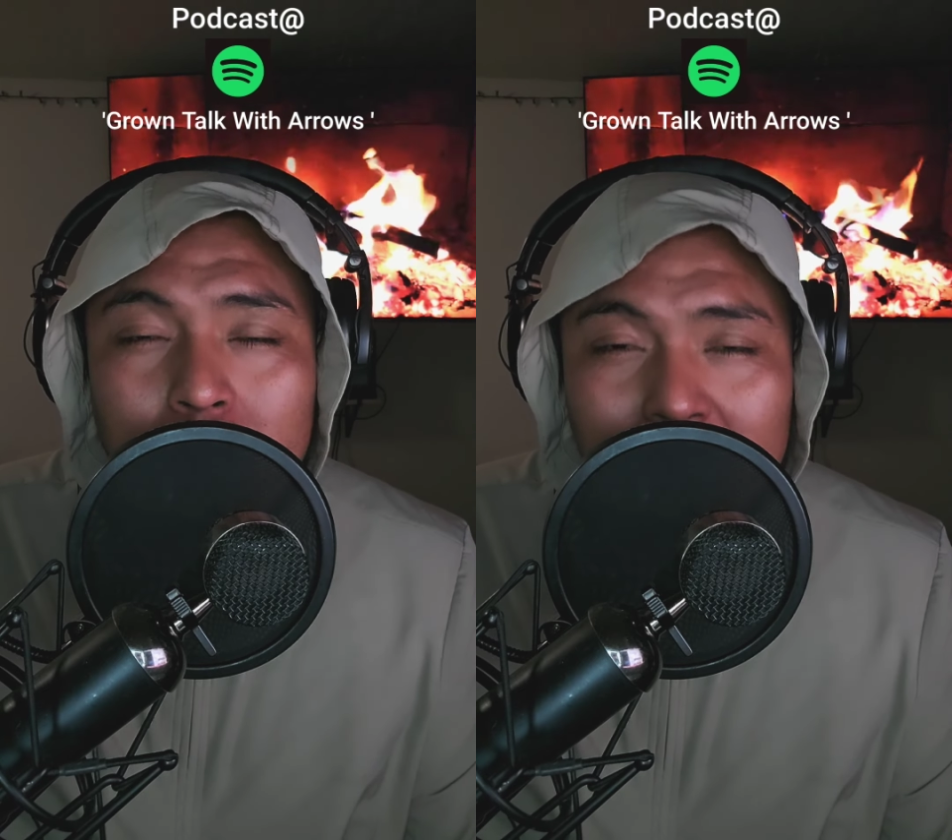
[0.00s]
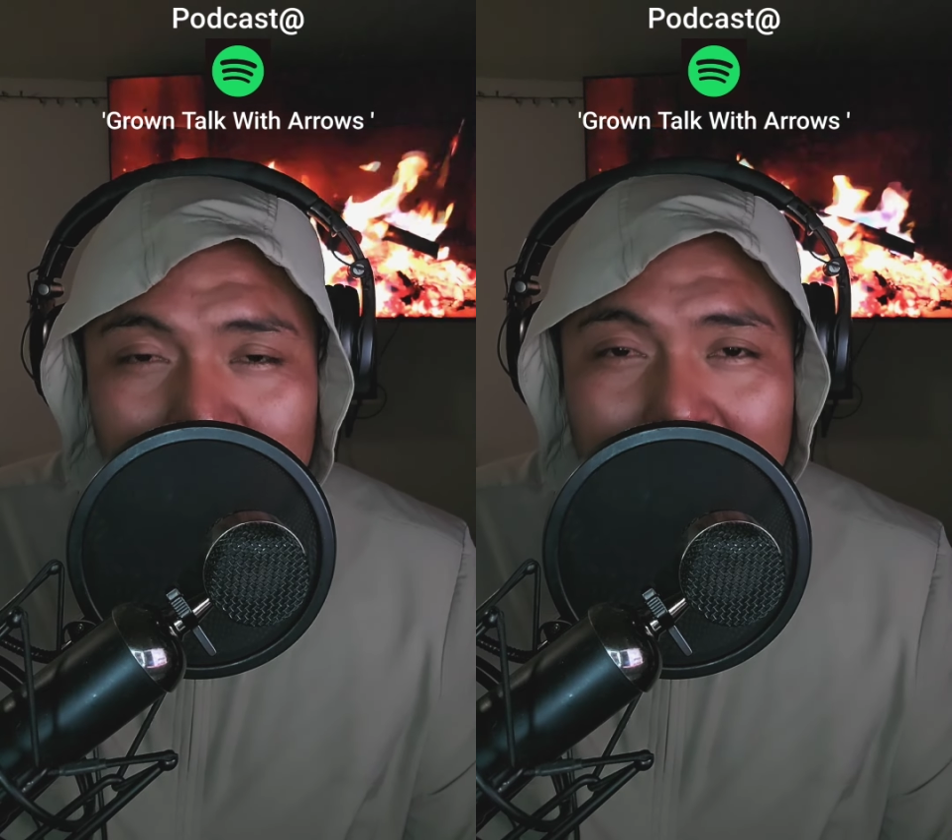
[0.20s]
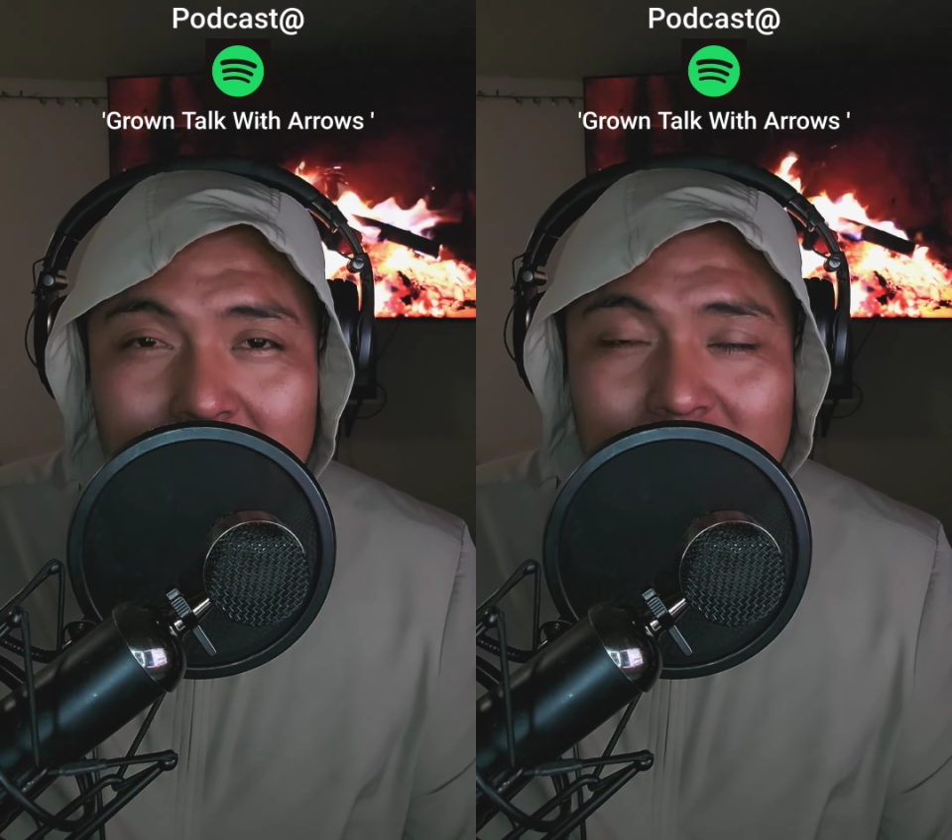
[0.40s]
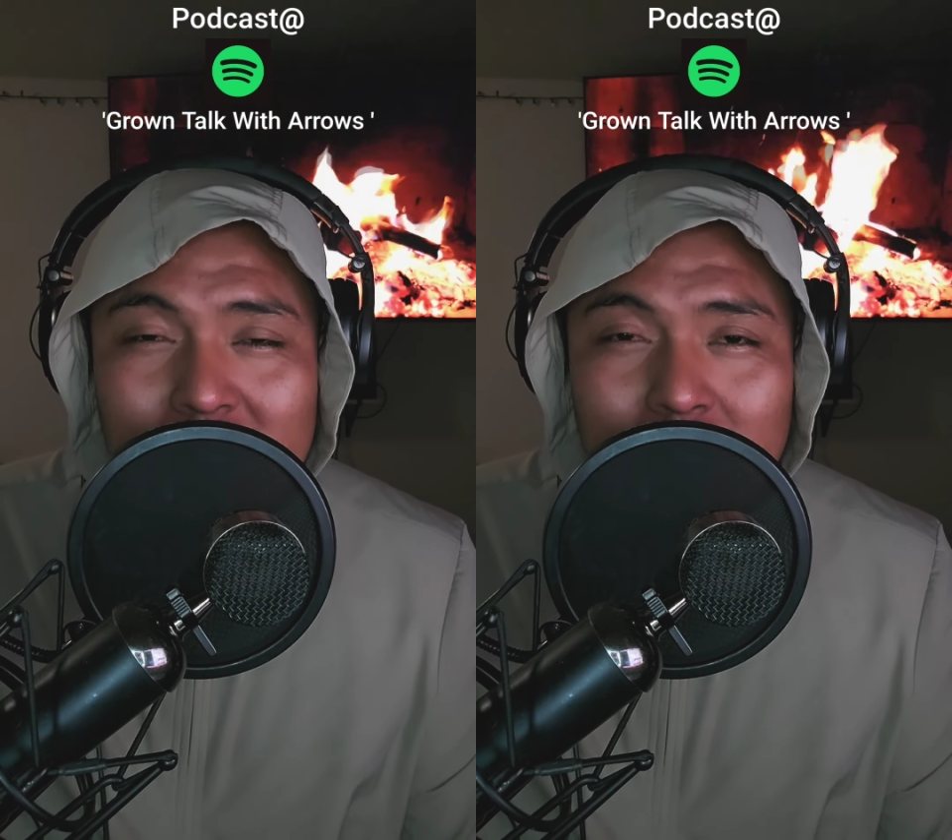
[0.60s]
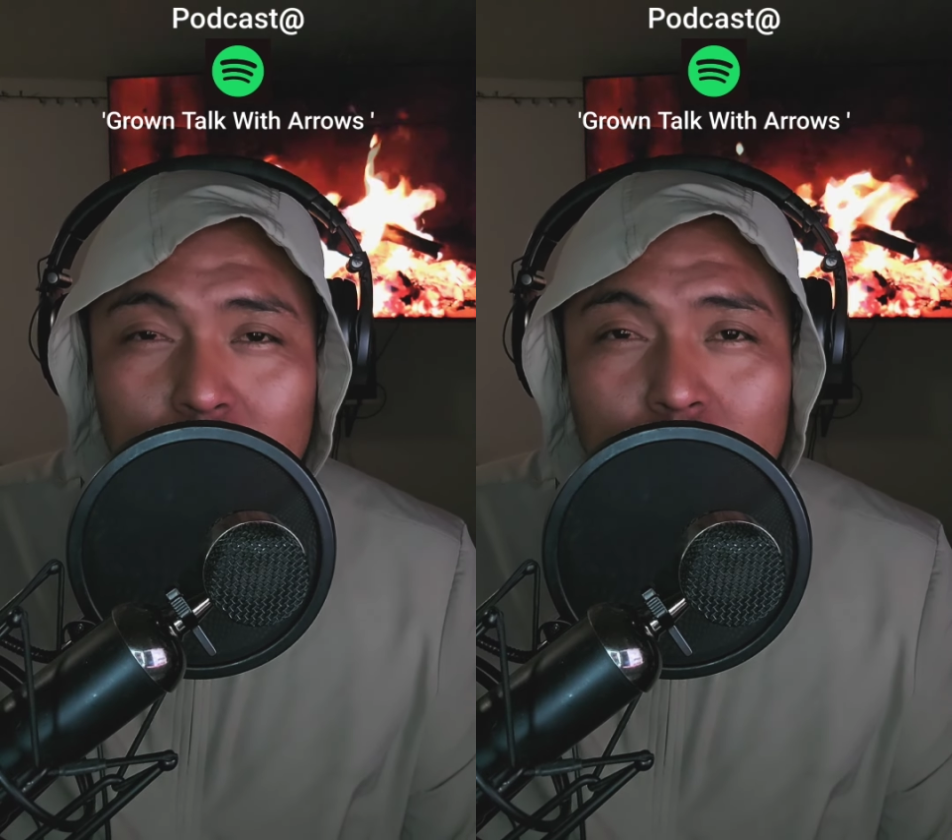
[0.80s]

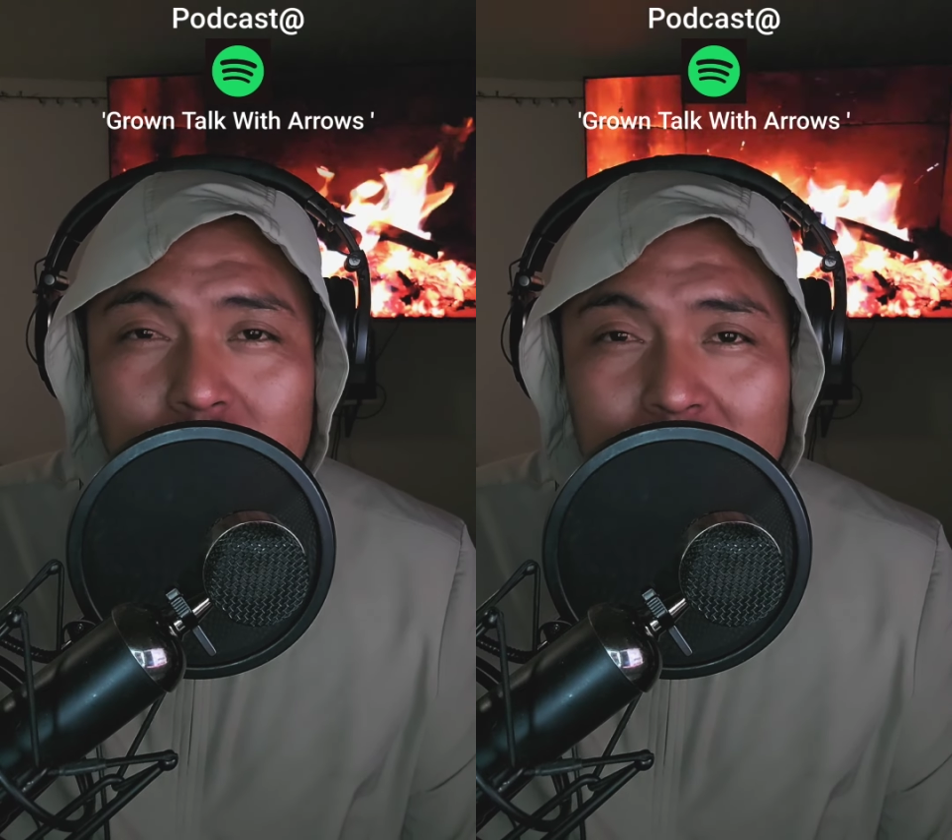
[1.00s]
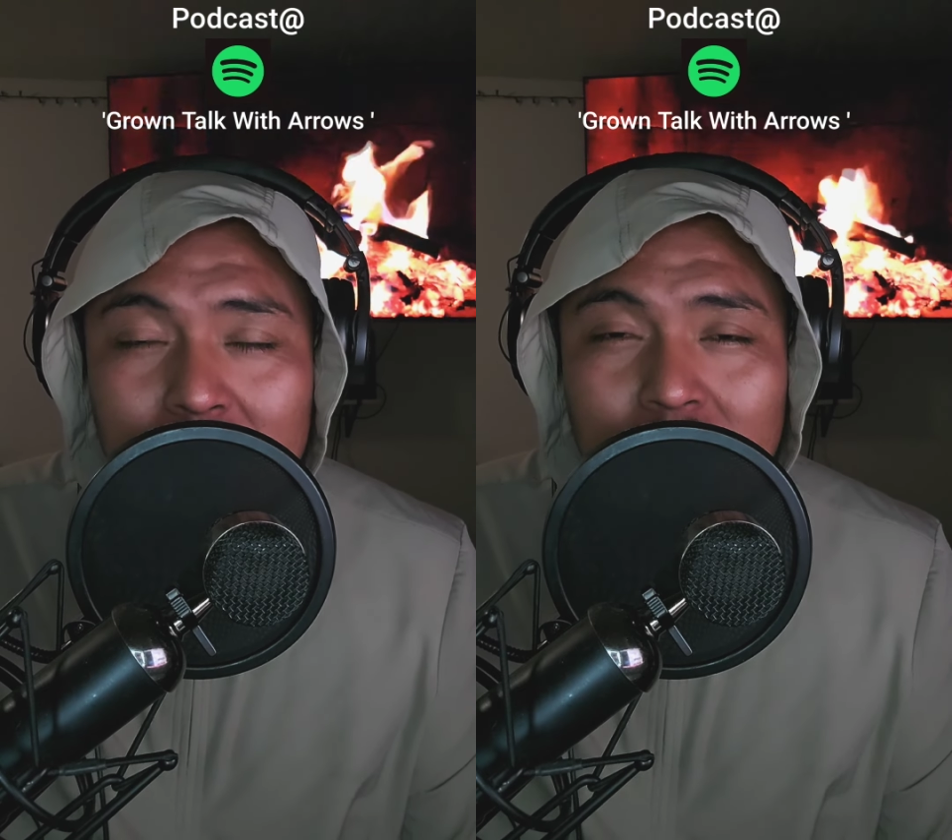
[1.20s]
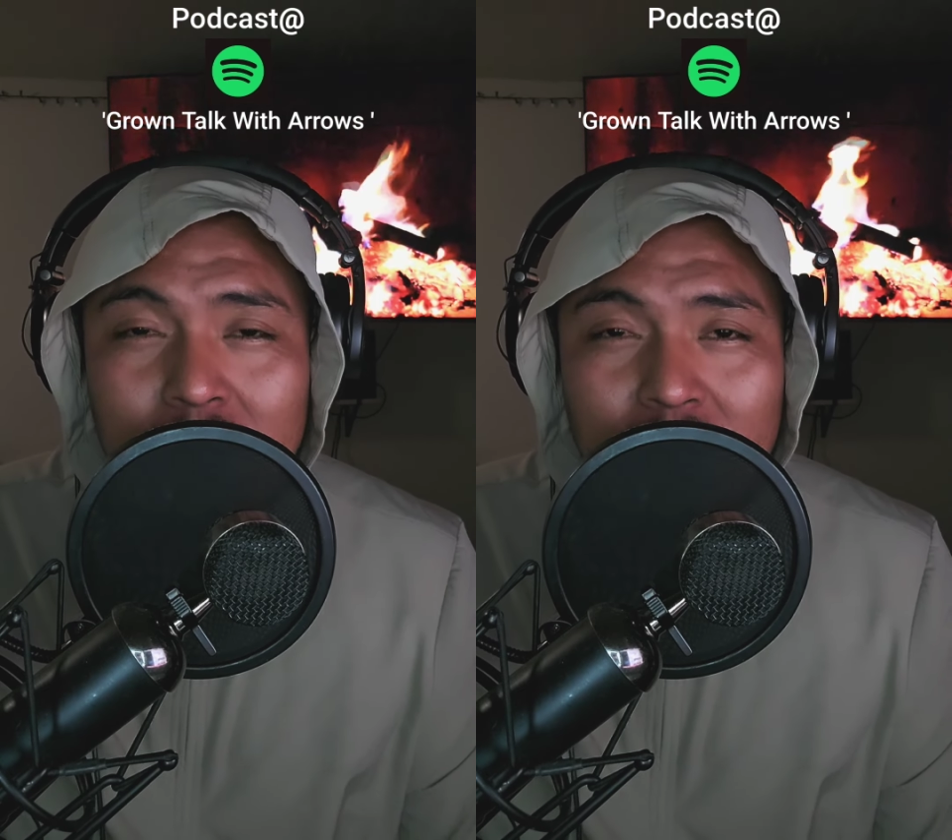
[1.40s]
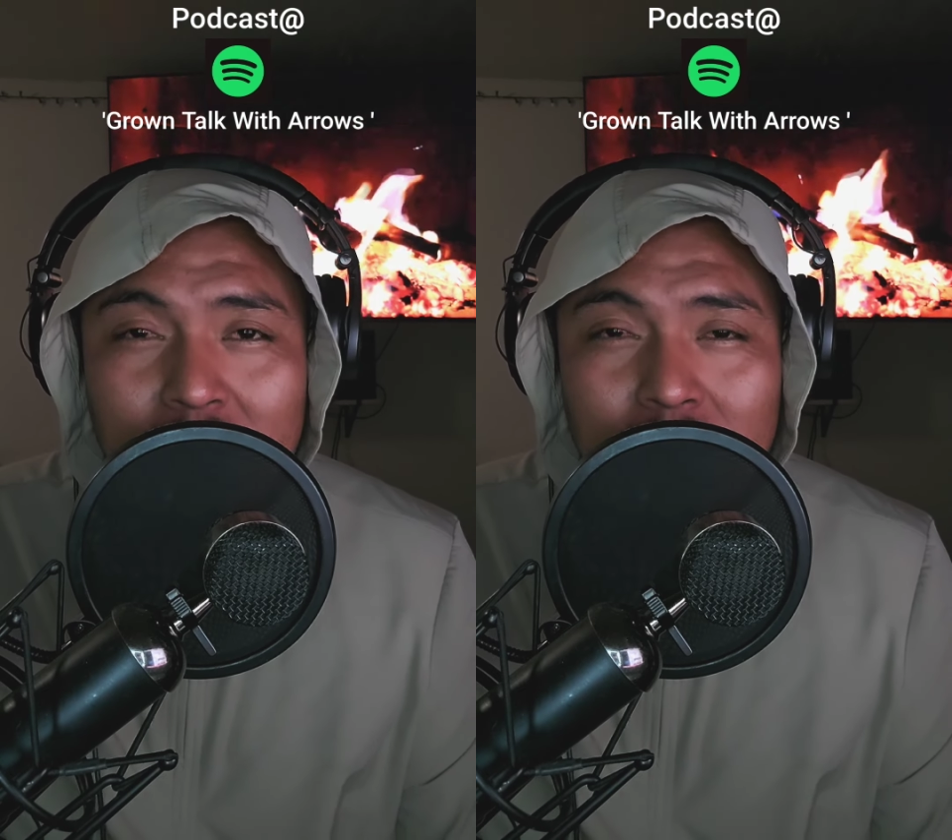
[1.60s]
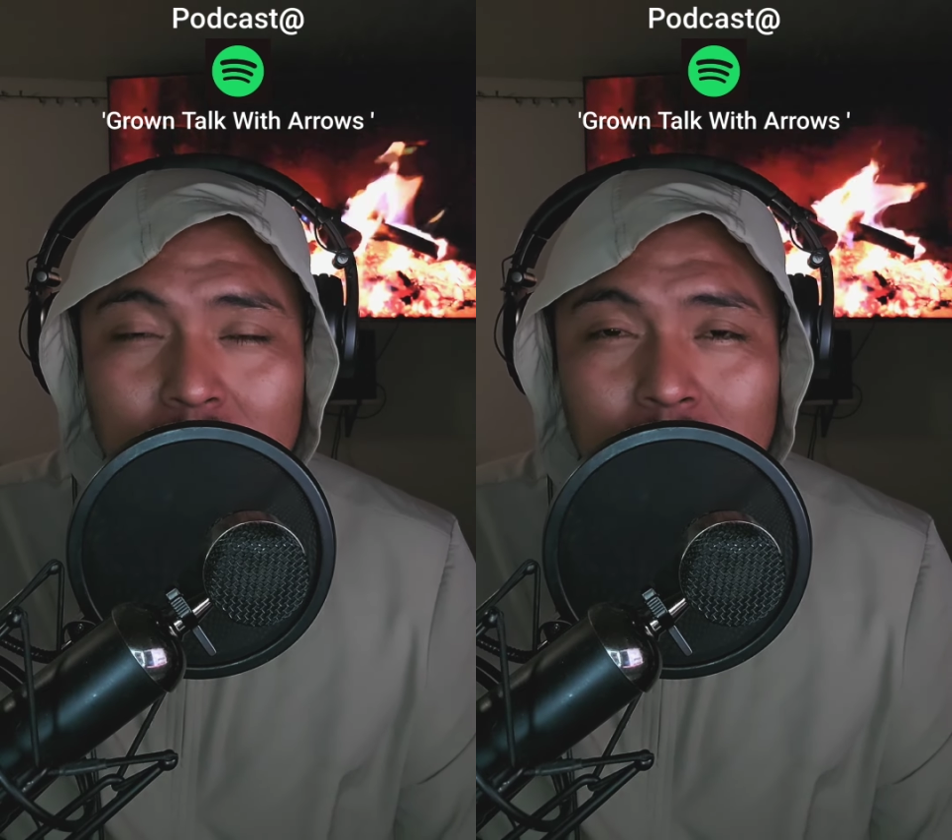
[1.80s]
please do yourself a
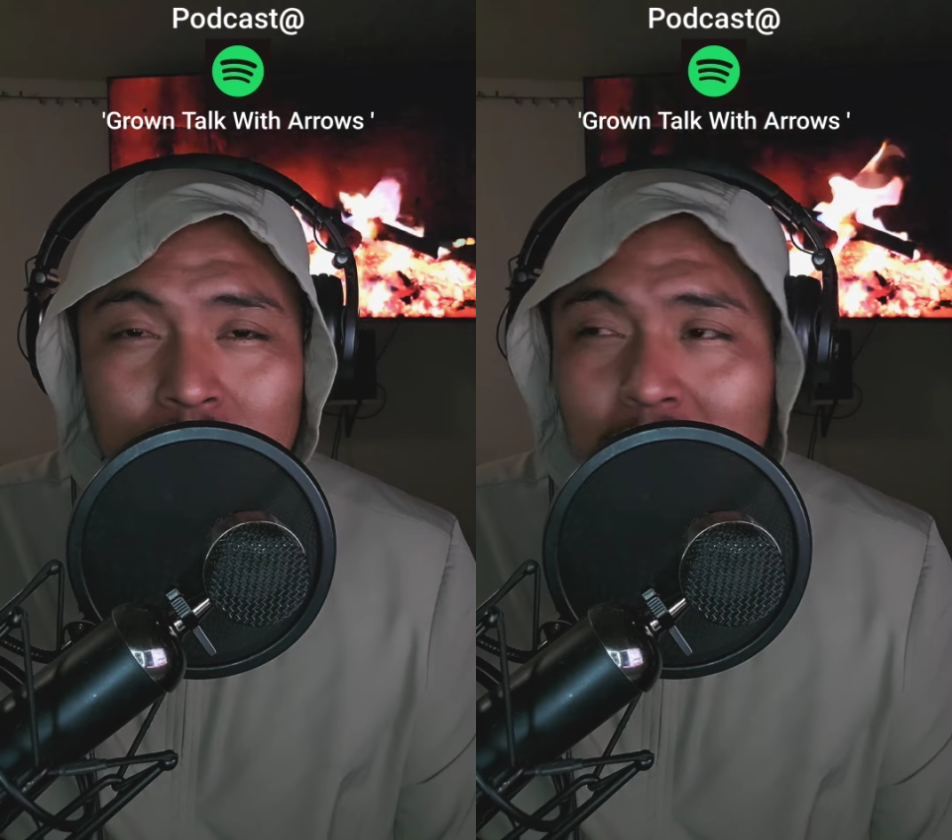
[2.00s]
favor